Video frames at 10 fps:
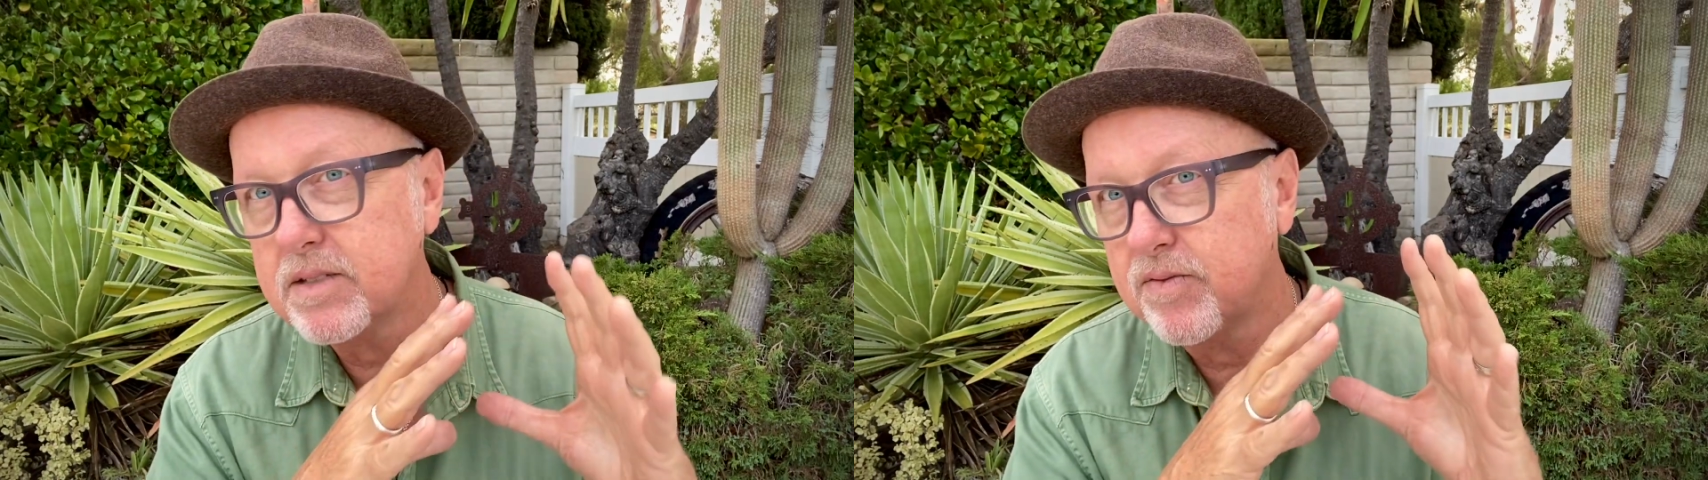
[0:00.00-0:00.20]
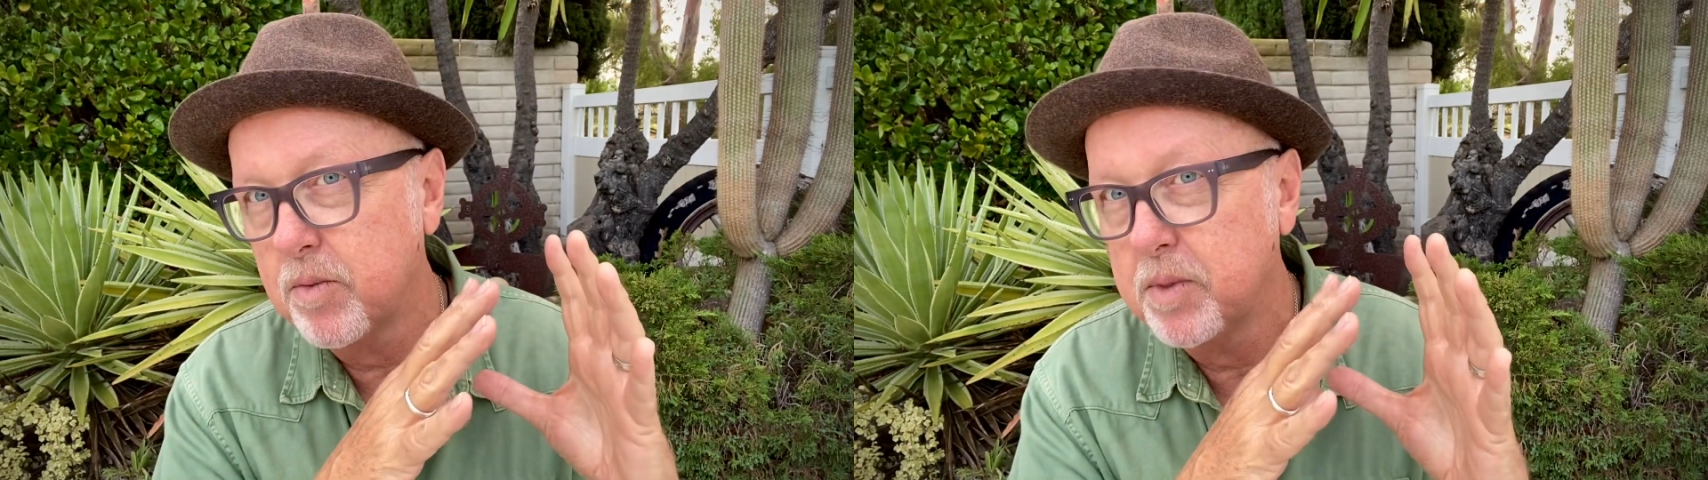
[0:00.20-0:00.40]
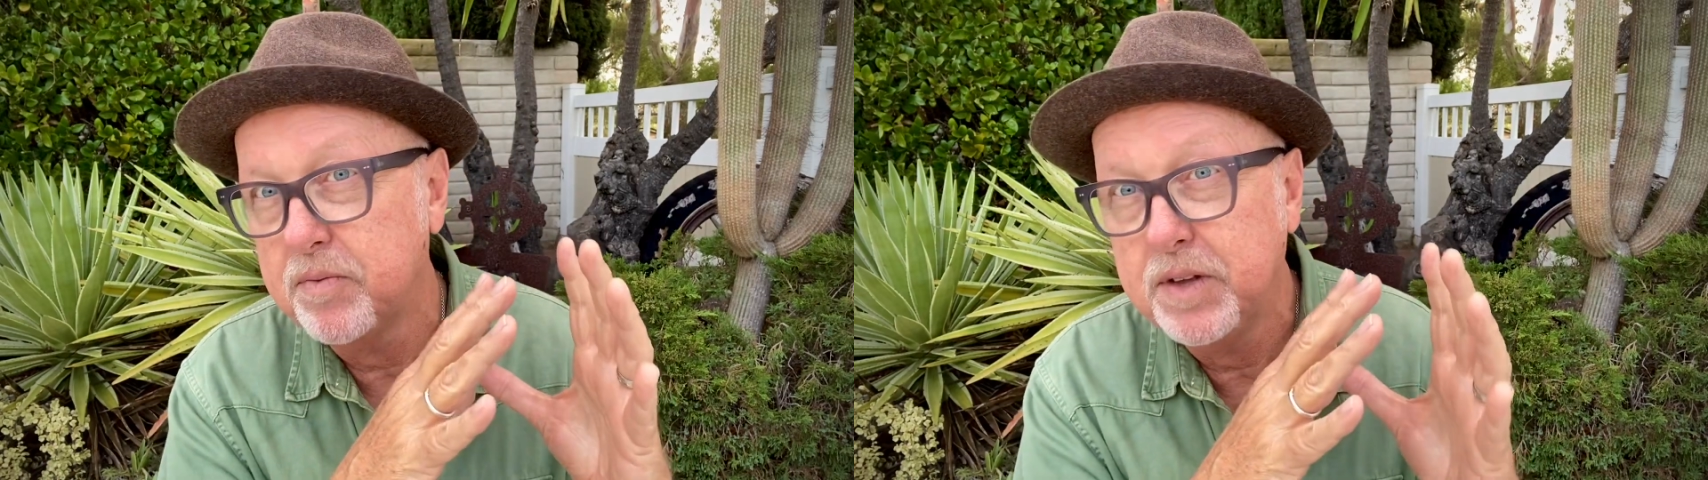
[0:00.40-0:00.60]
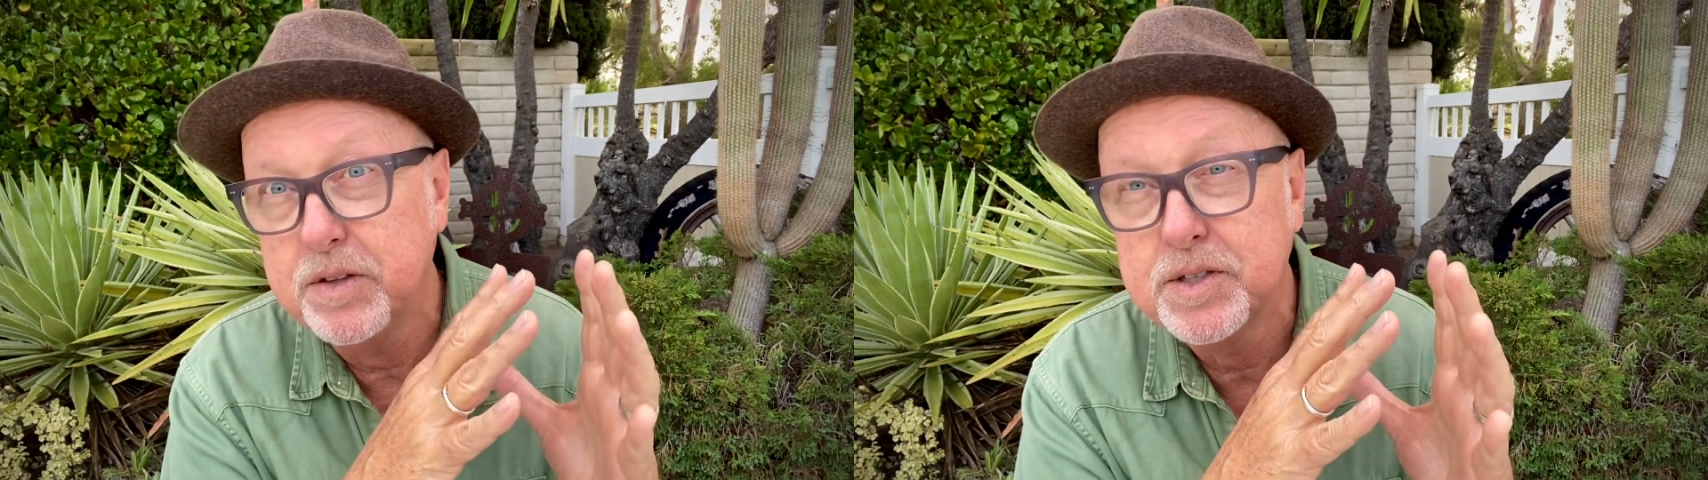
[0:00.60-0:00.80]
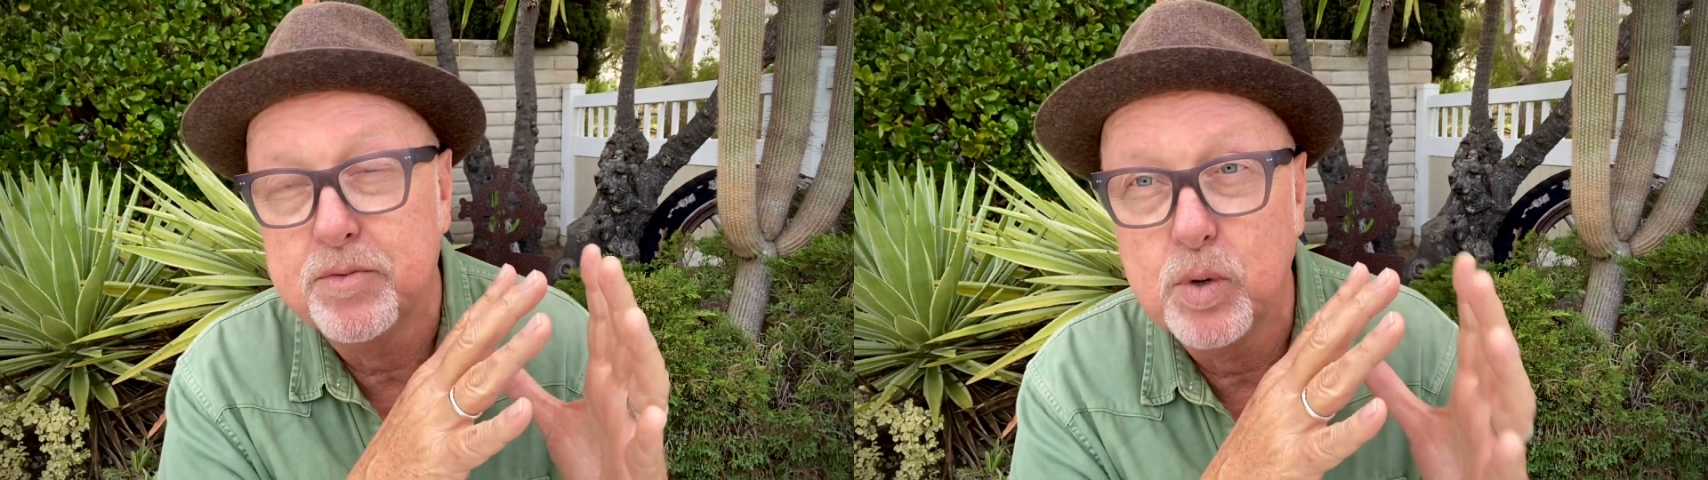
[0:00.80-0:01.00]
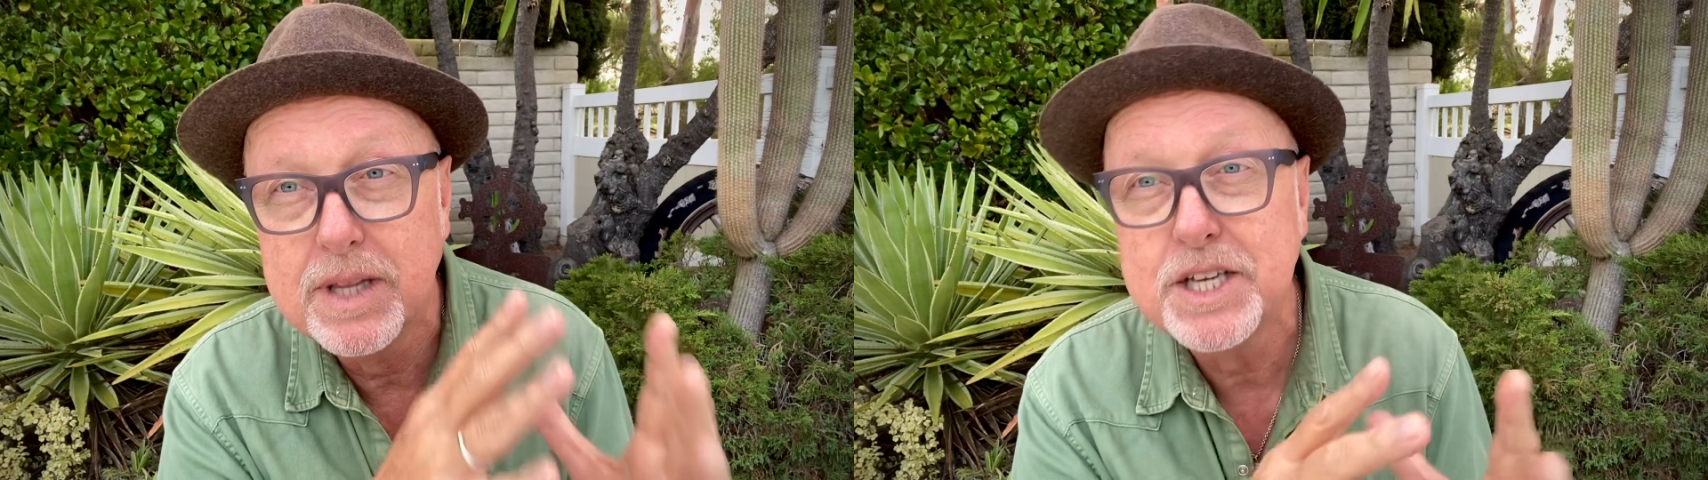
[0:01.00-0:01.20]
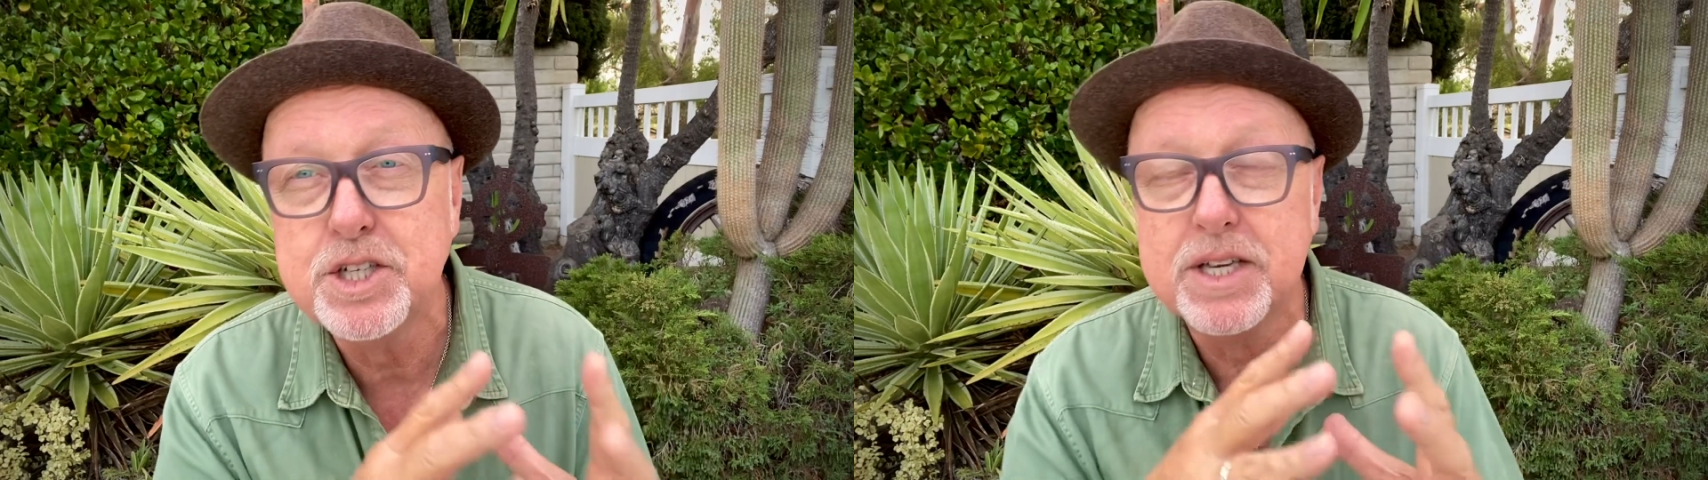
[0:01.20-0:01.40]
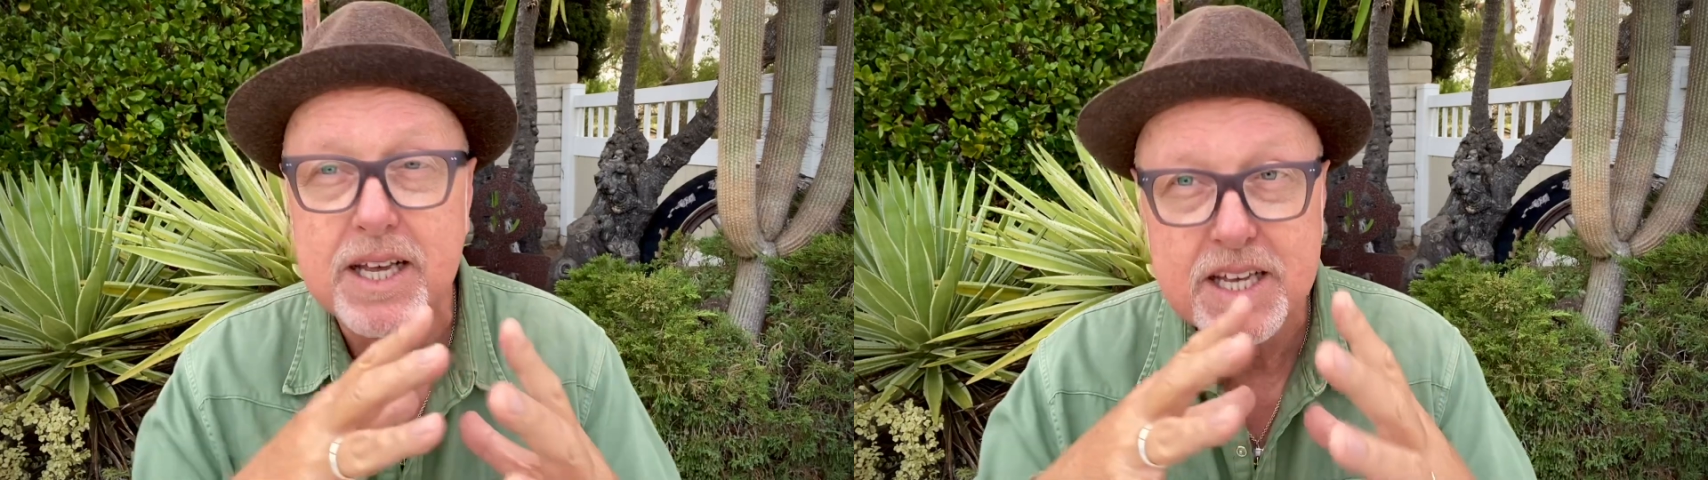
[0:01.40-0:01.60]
from the fields of religion,